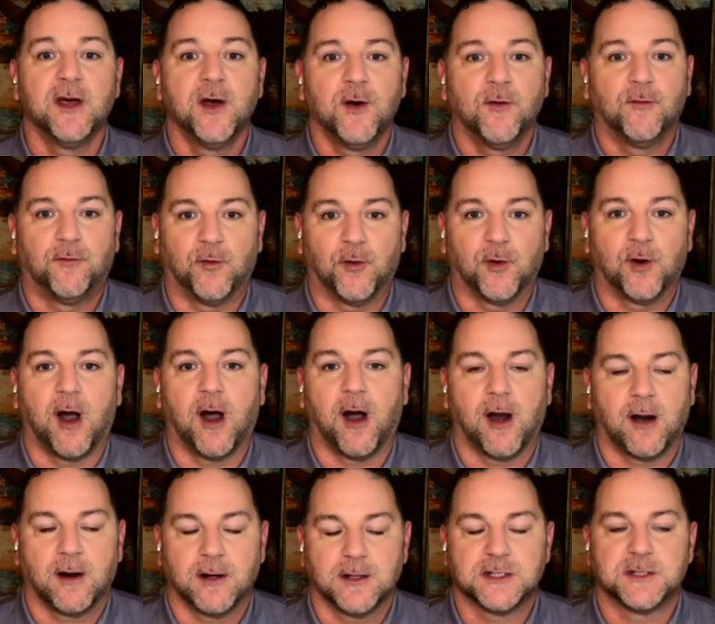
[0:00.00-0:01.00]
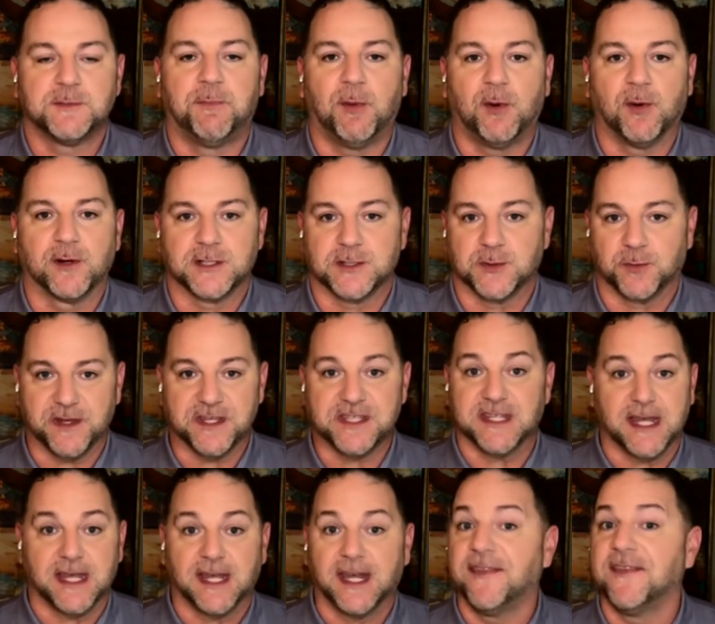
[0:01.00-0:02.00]
for our sports. We
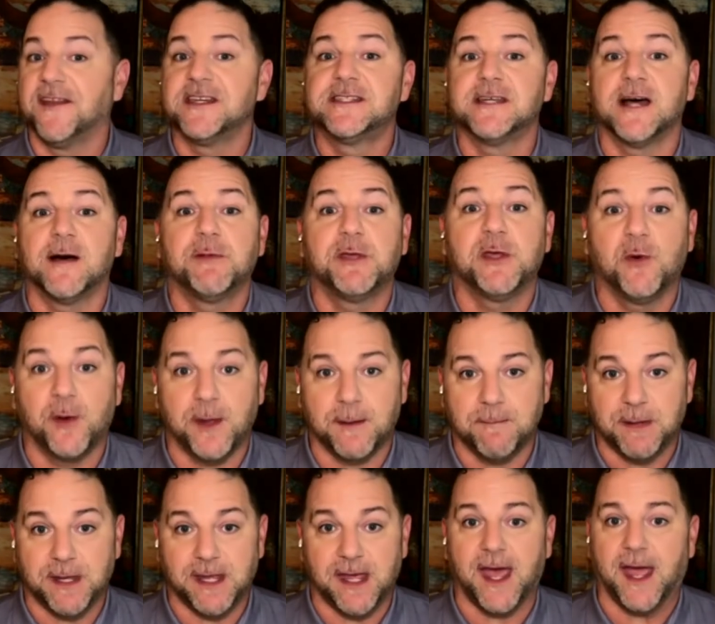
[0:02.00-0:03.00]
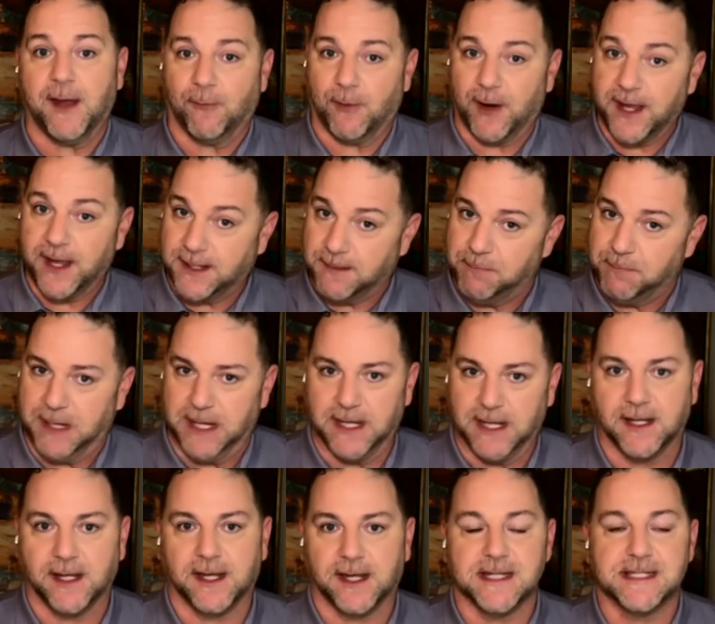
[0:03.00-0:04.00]
see it in the WNBA, right?
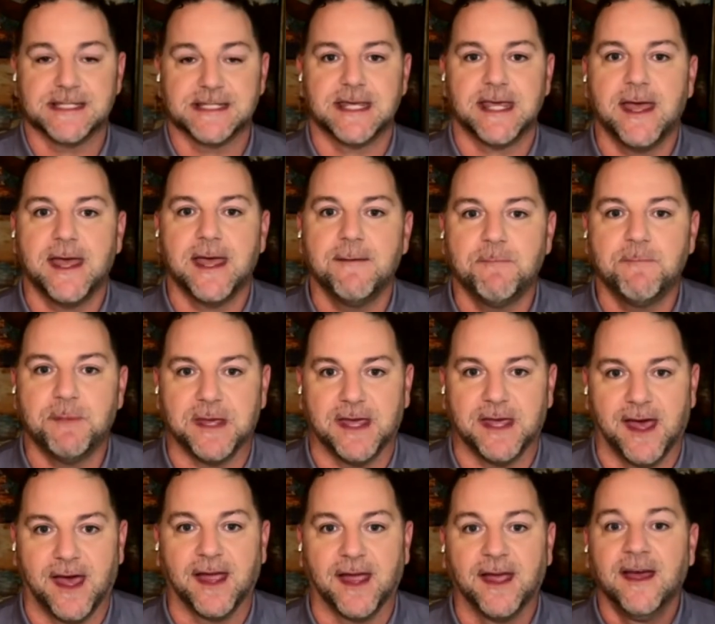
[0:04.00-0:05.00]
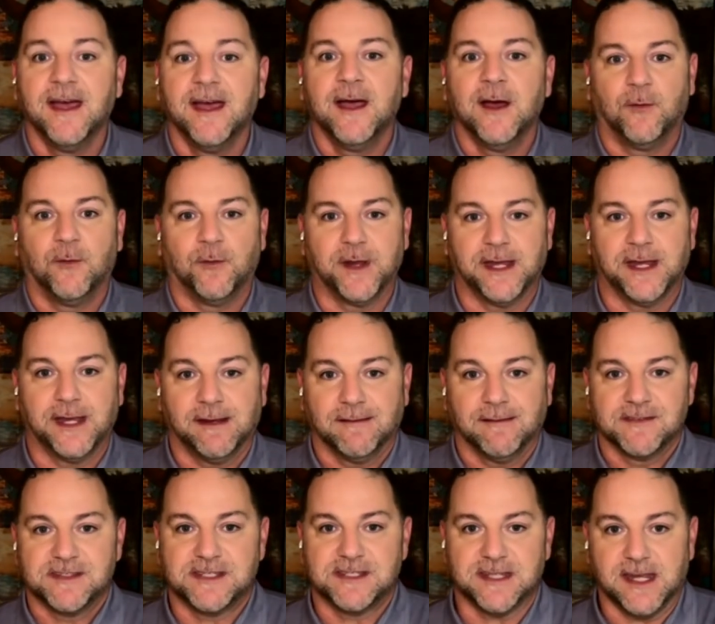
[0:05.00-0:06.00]
Competing against the NBA. We
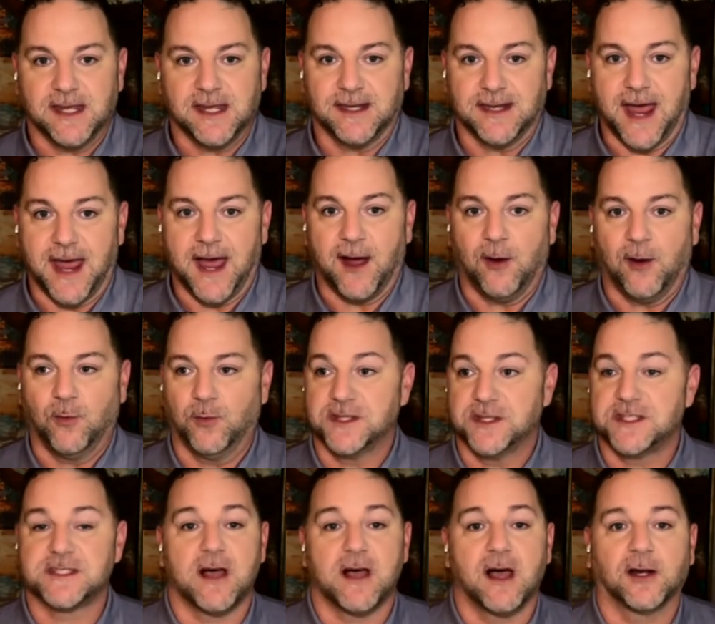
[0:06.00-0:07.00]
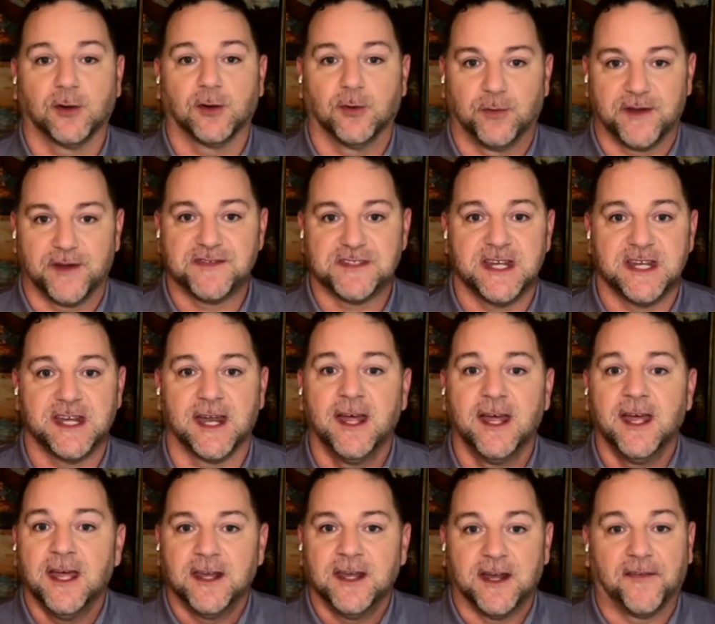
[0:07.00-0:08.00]
see it now with soccer. We've seen it.
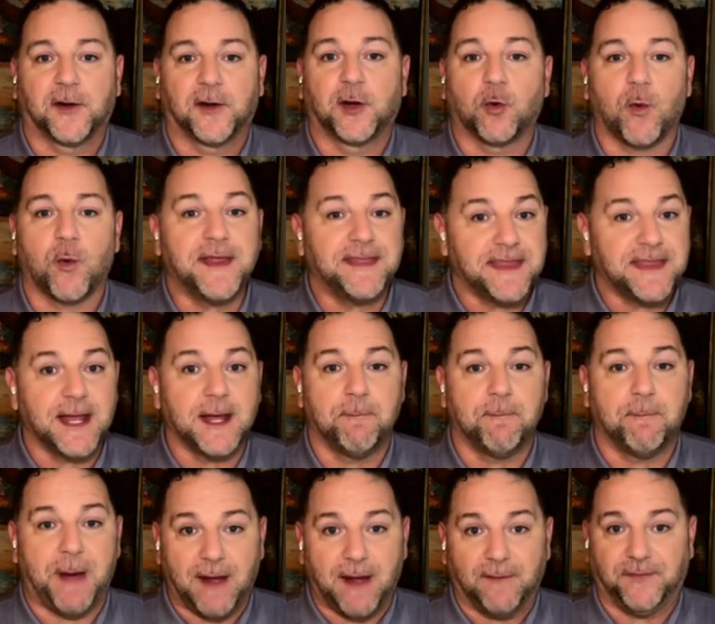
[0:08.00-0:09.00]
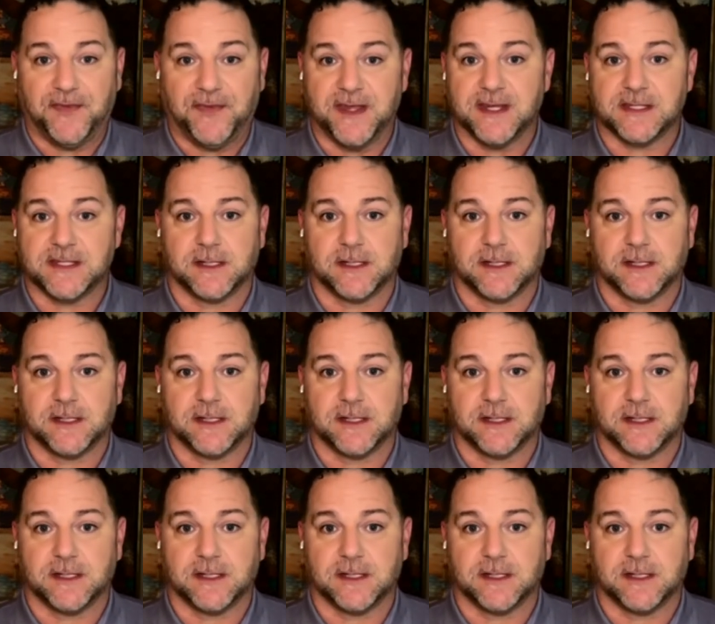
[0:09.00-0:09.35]
Now, the great thing about this